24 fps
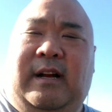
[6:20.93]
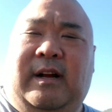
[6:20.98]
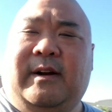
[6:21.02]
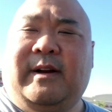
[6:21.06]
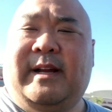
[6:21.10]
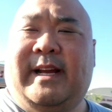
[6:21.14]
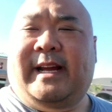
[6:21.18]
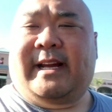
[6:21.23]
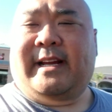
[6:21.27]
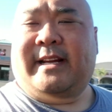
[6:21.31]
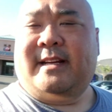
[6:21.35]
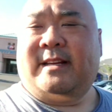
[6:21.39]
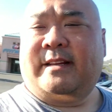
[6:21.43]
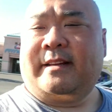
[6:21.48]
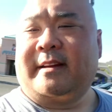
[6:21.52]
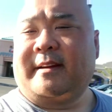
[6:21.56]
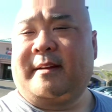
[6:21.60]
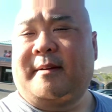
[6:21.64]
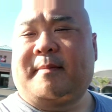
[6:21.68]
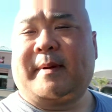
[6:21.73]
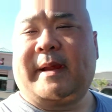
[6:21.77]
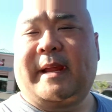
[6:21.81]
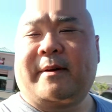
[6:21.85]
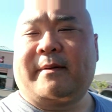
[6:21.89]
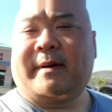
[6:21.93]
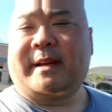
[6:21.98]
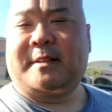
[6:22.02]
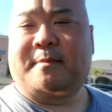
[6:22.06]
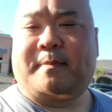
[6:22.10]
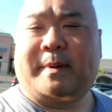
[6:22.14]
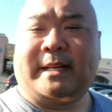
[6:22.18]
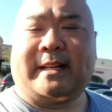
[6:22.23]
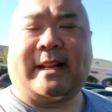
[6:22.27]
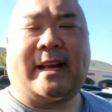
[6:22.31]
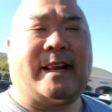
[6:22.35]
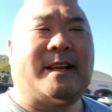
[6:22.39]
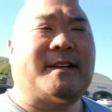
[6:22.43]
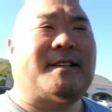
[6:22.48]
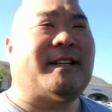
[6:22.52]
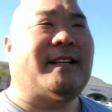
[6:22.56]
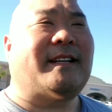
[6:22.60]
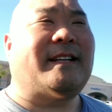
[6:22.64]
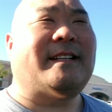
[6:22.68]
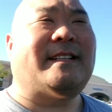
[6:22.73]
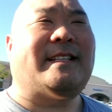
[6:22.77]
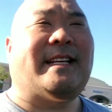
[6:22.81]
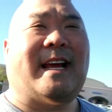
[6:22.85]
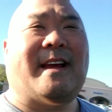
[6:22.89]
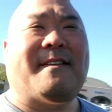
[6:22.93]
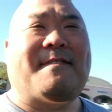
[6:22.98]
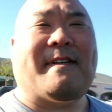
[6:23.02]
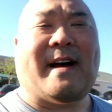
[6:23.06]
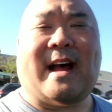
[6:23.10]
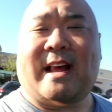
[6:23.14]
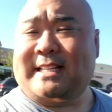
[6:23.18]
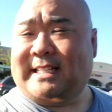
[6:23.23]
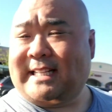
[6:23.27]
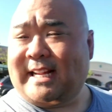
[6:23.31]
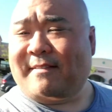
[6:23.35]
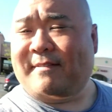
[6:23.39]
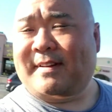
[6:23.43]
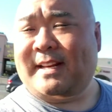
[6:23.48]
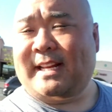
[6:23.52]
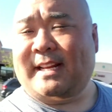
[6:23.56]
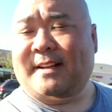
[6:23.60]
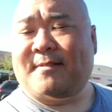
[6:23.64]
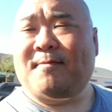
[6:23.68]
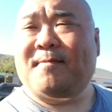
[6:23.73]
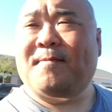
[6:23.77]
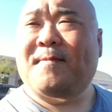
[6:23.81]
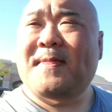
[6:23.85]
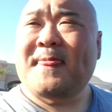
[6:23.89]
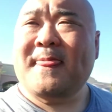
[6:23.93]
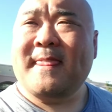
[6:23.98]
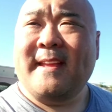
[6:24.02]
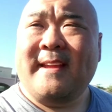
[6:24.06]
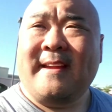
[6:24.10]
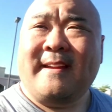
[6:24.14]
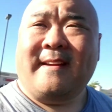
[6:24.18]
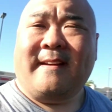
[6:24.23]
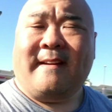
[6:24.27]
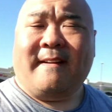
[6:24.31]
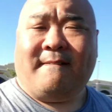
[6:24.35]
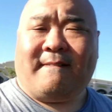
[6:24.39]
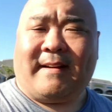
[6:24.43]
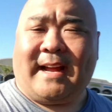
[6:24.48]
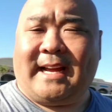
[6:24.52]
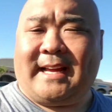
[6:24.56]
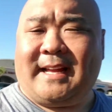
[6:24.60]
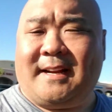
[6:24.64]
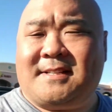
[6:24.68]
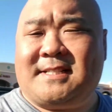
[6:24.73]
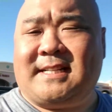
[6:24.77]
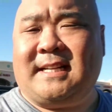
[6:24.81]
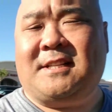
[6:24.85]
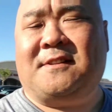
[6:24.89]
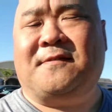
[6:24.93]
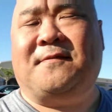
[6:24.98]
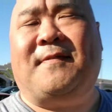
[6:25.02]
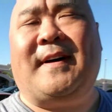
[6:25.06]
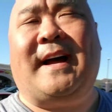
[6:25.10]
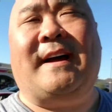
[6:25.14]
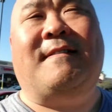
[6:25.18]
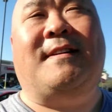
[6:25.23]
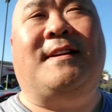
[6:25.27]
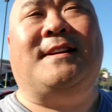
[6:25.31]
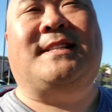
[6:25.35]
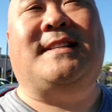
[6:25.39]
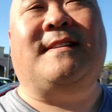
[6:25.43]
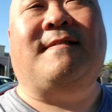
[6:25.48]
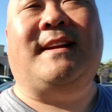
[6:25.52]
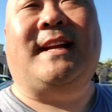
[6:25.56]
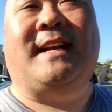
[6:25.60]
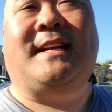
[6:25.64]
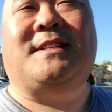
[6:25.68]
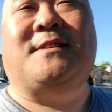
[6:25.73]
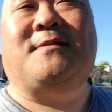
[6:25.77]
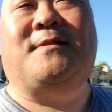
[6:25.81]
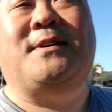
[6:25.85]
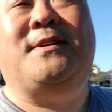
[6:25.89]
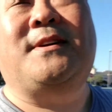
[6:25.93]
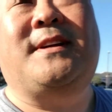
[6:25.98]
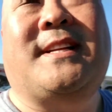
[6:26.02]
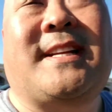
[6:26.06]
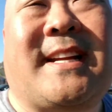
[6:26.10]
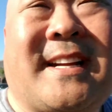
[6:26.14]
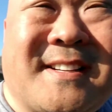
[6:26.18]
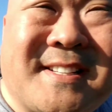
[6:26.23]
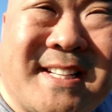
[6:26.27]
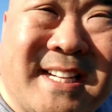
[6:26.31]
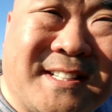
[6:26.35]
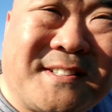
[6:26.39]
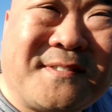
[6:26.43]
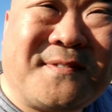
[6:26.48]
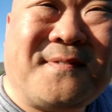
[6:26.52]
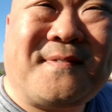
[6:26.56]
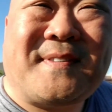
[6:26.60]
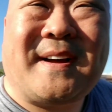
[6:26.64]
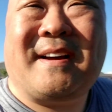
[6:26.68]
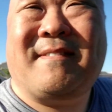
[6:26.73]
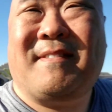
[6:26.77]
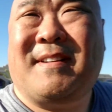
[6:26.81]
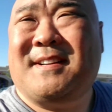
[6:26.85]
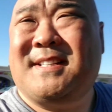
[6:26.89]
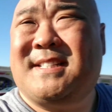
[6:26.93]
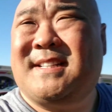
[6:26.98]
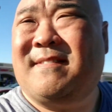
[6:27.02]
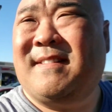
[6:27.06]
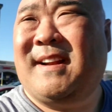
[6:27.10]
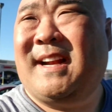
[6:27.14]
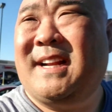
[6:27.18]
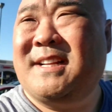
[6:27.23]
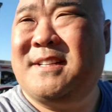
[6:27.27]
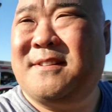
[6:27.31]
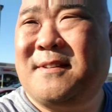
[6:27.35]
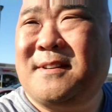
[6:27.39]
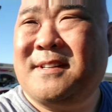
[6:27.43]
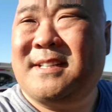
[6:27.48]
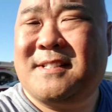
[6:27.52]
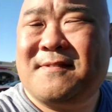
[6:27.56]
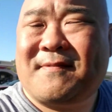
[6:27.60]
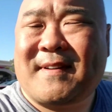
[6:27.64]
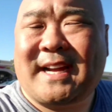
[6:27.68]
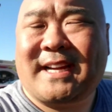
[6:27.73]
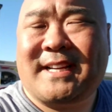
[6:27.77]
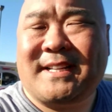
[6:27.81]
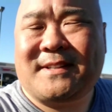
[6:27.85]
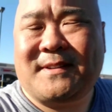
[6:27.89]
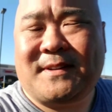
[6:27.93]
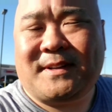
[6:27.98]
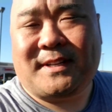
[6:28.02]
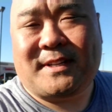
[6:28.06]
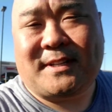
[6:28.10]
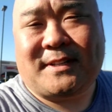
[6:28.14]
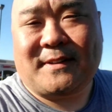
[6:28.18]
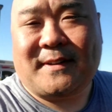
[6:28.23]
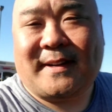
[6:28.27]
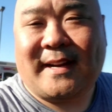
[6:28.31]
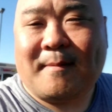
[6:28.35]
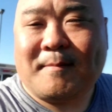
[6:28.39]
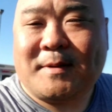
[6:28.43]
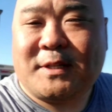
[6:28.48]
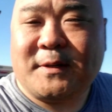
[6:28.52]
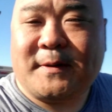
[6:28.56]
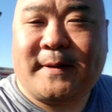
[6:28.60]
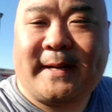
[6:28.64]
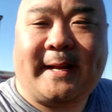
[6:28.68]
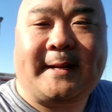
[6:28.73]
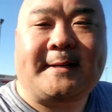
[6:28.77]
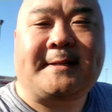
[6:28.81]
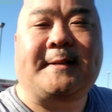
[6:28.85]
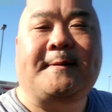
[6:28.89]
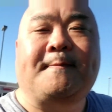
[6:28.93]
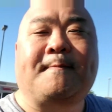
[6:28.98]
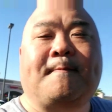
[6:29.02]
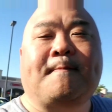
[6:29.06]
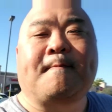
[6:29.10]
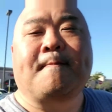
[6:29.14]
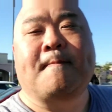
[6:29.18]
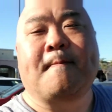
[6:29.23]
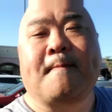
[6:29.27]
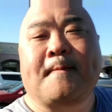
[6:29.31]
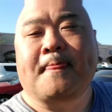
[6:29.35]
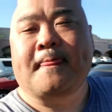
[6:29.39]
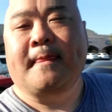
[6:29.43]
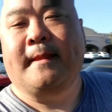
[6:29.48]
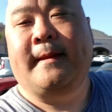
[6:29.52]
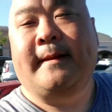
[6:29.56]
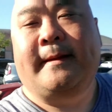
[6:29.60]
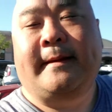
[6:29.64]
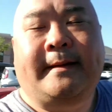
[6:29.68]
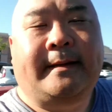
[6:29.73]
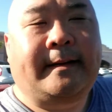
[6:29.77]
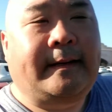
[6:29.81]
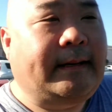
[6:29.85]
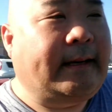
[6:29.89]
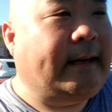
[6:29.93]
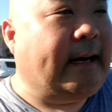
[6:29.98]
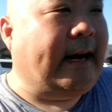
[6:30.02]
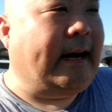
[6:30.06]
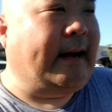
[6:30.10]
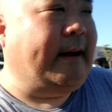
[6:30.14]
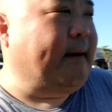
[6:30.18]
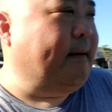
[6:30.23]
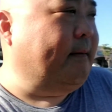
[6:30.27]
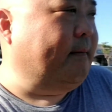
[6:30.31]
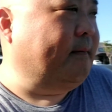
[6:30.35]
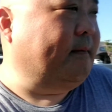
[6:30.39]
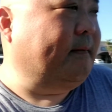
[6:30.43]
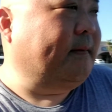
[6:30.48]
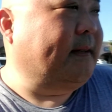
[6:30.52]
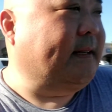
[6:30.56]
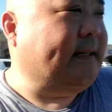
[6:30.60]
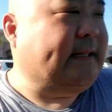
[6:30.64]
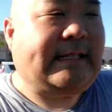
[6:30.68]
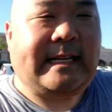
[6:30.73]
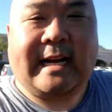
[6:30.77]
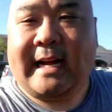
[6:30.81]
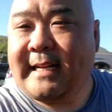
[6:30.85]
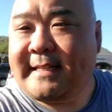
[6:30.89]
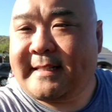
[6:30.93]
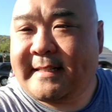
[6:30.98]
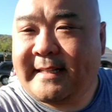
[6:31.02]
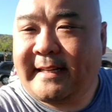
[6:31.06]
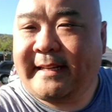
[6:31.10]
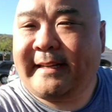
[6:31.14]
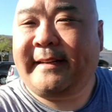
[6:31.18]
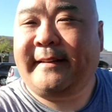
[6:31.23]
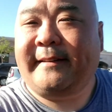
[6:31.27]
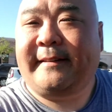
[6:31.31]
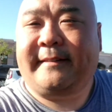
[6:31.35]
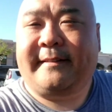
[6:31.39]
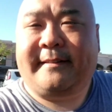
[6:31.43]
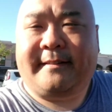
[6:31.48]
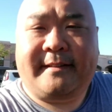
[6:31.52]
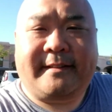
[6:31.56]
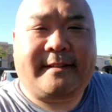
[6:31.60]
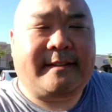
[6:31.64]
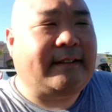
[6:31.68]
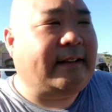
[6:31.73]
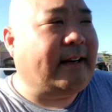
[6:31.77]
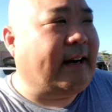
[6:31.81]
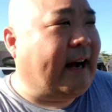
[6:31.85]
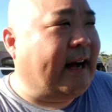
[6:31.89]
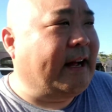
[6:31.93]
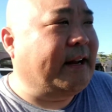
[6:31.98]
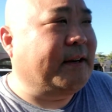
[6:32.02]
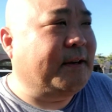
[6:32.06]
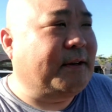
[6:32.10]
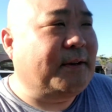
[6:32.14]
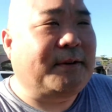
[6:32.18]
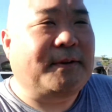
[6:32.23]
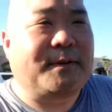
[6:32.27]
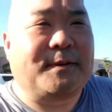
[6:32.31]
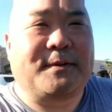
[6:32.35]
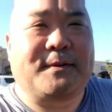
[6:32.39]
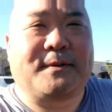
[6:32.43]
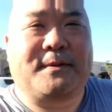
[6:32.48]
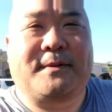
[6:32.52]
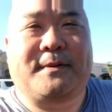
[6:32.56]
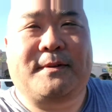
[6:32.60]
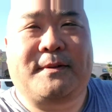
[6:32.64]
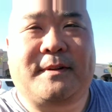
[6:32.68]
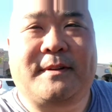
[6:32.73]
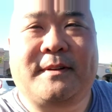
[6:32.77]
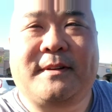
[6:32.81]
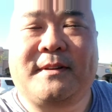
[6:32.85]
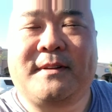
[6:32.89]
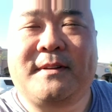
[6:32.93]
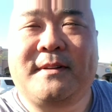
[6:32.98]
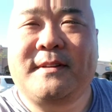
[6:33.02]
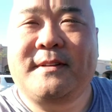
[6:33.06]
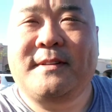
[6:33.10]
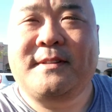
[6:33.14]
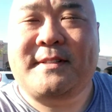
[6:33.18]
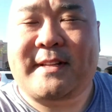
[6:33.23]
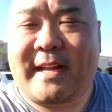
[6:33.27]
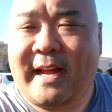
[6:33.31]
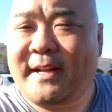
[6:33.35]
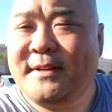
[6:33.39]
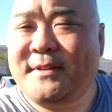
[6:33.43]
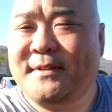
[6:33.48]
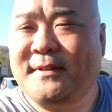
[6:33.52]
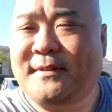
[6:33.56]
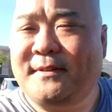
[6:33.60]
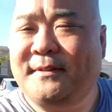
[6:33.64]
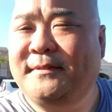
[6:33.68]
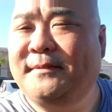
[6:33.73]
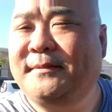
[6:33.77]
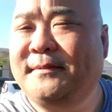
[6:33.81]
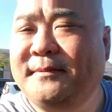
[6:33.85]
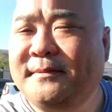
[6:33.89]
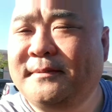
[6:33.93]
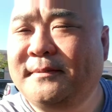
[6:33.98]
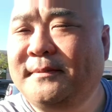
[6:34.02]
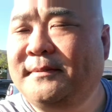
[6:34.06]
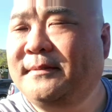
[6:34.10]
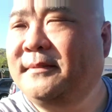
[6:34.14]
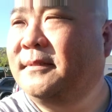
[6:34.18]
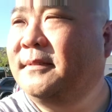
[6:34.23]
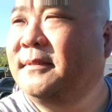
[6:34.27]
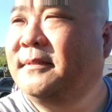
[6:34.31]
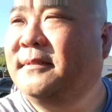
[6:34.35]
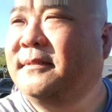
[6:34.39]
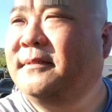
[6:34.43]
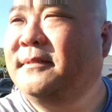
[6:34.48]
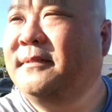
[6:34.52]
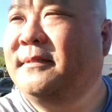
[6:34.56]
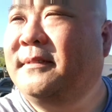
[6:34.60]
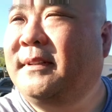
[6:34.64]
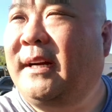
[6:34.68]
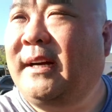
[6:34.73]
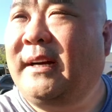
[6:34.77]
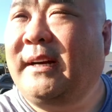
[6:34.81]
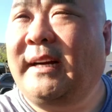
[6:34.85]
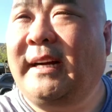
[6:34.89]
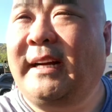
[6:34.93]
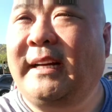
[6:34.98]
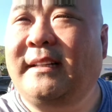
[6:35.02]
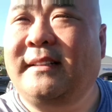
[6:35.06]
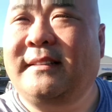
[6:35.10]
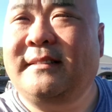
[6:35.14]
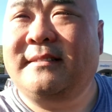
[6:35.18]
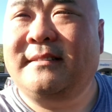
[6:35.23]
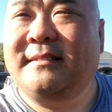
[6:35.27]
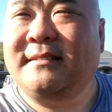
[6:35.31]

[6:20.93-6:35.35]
Okay, but anyways, Big Daddy Shin, day 570. If I get exercise 570 days in a row, you can exercise 570 days in a row. Because if I could do it, you could do it. I'm doing it. Um, testing a new schedule. All right.